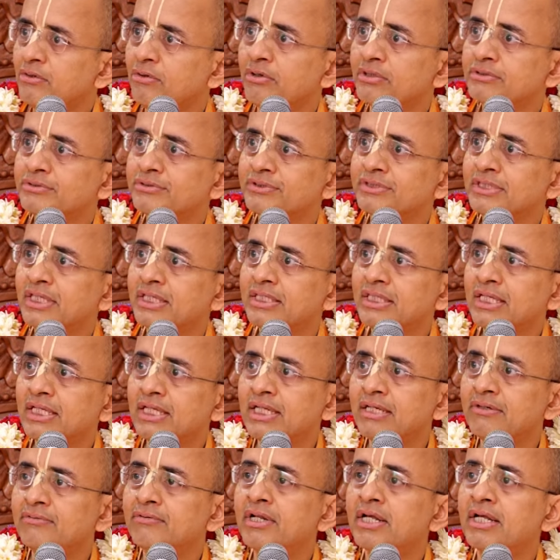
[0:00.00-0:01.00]
And the whole
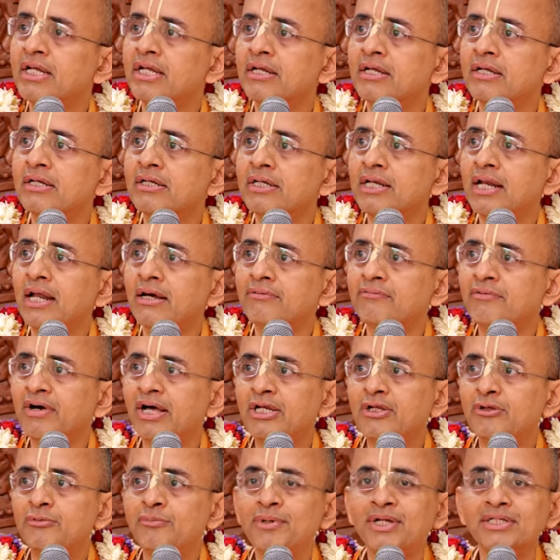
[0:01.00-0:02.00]
society lived a
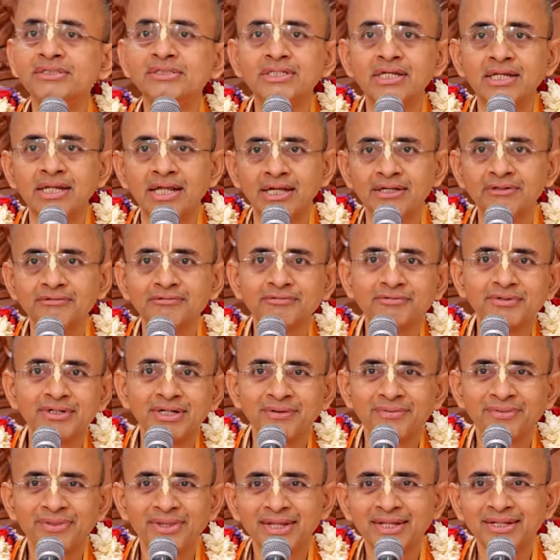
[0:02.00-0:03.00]
value based life
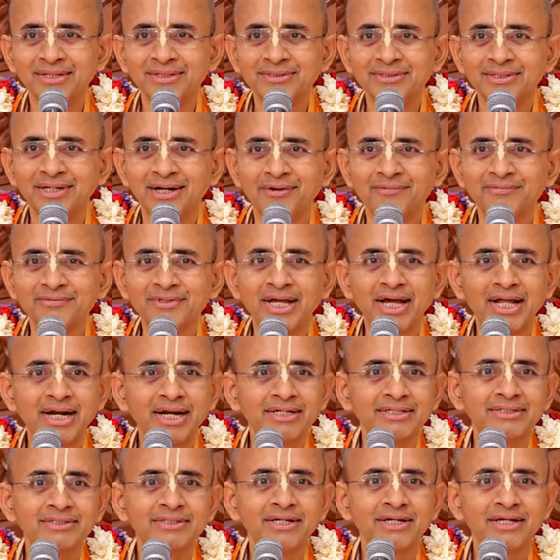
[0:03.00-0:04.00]
huh? of
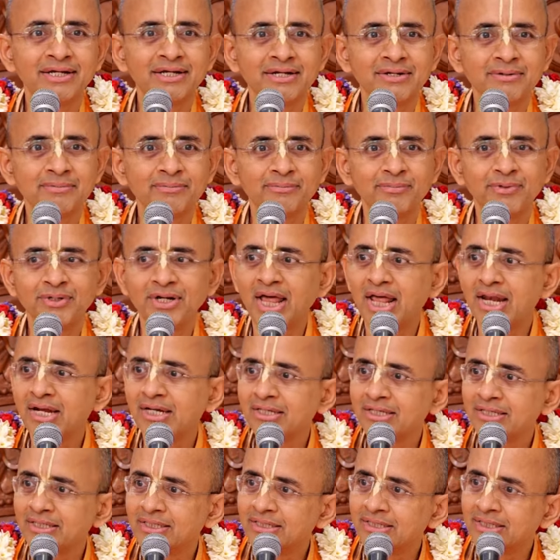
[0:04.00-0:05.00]
character,
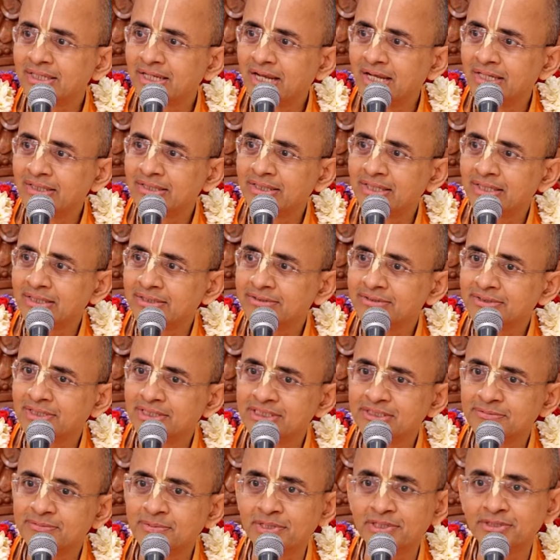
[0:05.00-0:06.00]
morality,
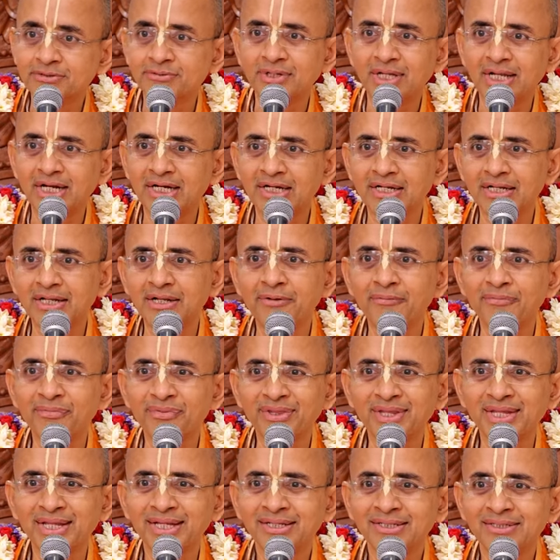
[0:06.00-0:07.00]
ethics, and spirituality.
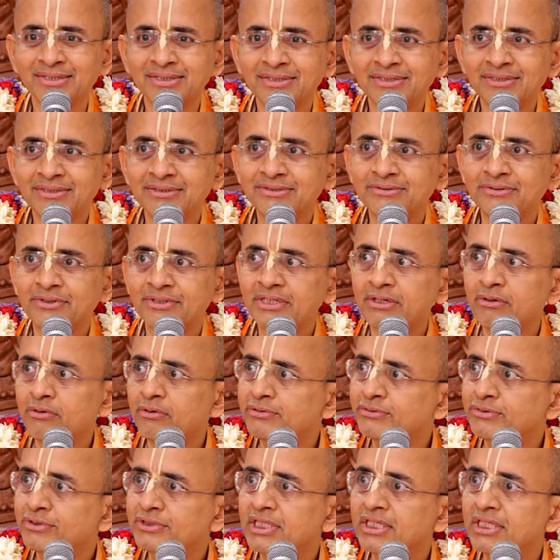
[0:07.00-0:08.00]
Hmm? So the
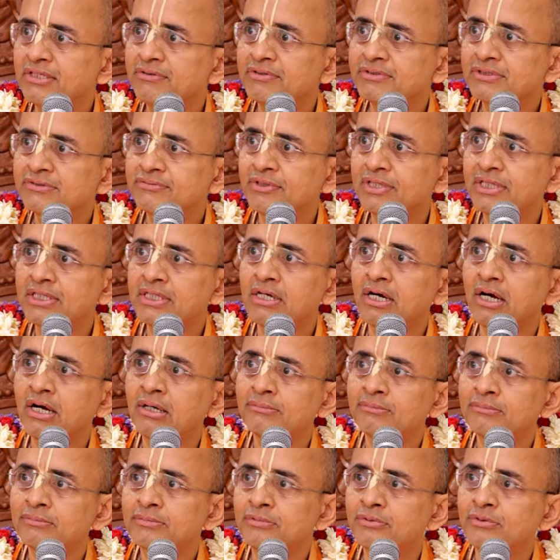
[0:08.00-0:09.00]
whole society was very
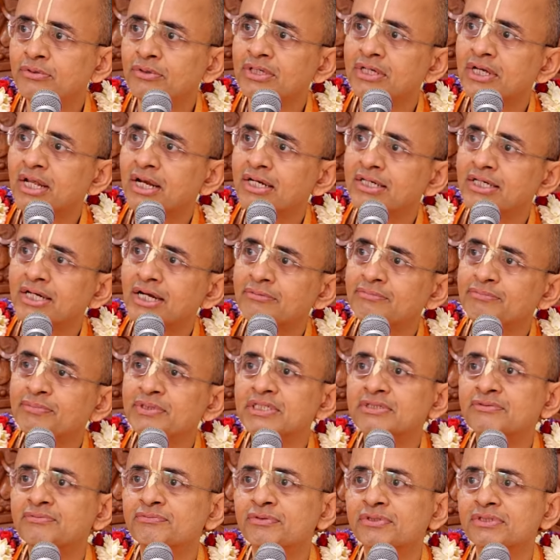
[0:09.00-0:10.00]
calm, cool, collected,
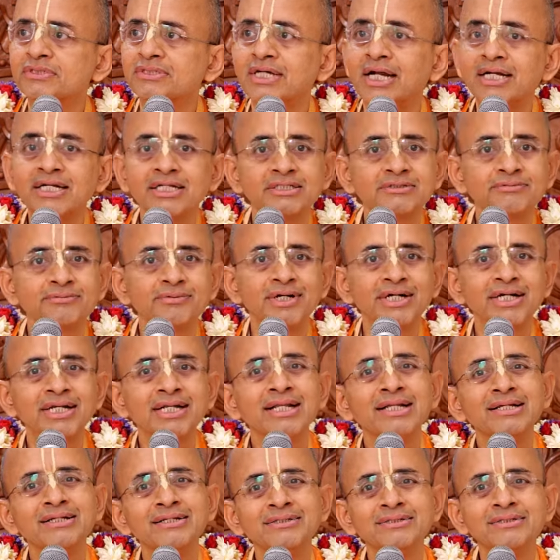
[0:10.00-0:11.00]
peaceful,
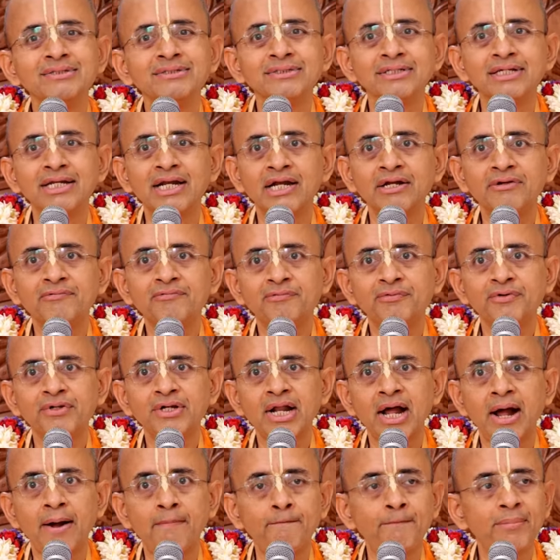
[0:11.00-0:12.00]
satisfied,
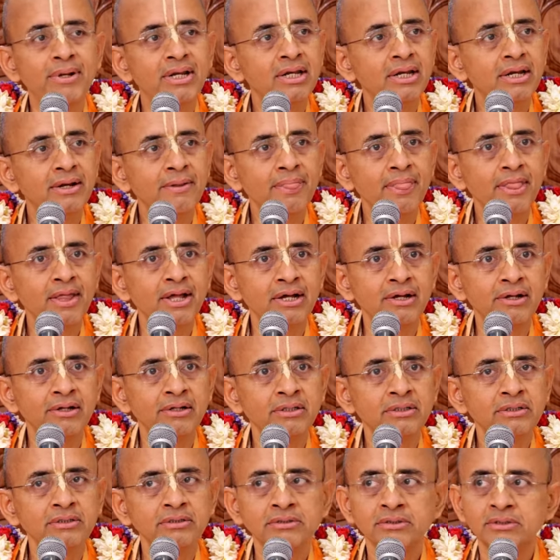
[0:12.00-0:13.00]
grateful, humble. Huh?
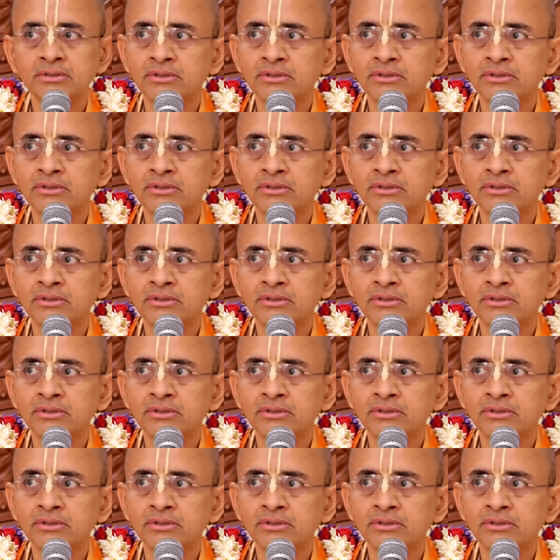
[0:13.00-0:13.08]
